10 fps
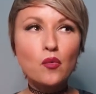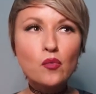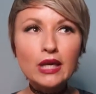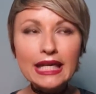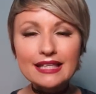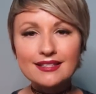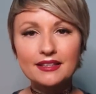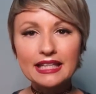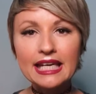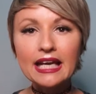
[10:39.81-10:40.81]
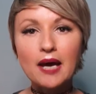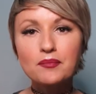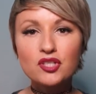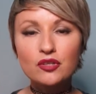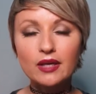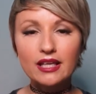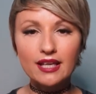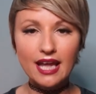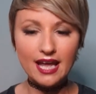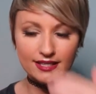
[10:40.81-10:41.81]
weeks leading up to it.
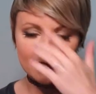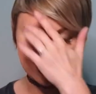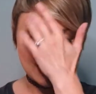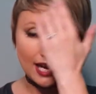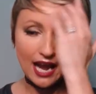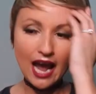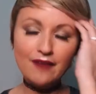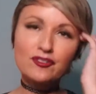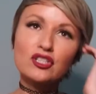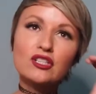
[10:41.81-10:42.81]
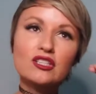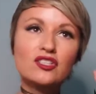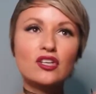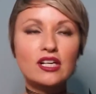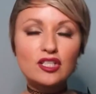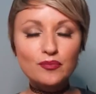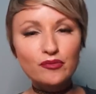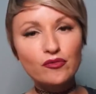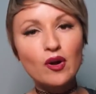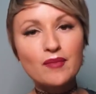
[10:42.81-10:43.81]
And after starting to
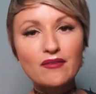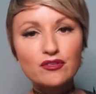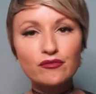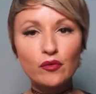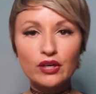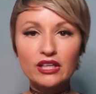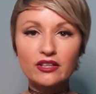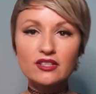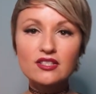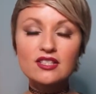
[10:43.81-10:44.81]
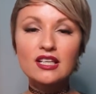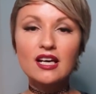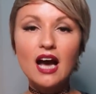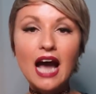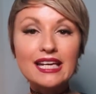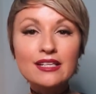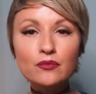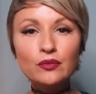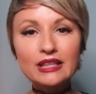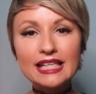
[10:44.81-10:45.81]
perform after 4 years, I didn't
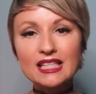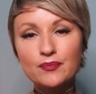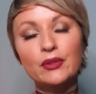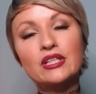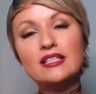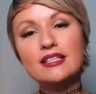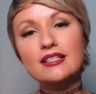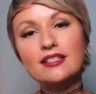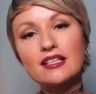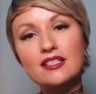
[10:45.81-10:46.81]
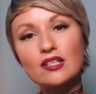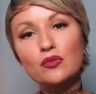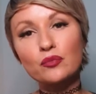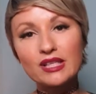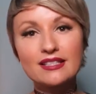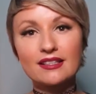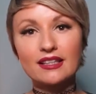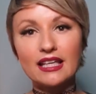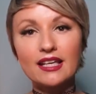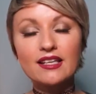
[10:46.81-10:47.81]
really experience this until
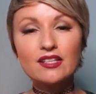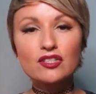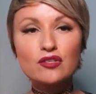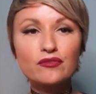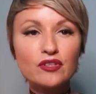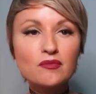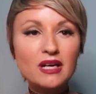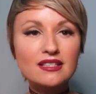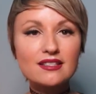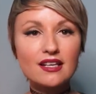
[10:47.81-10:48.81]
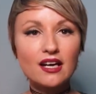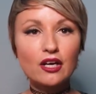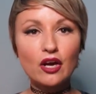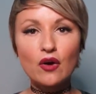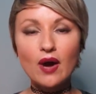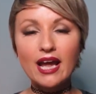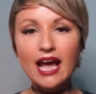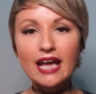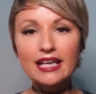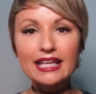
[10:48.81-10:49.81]
recently. So a few months ago, I
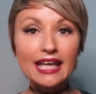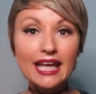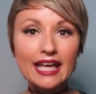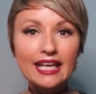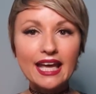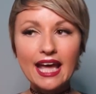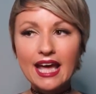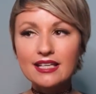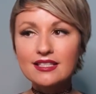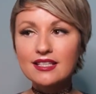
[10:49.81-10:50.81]
had a gig and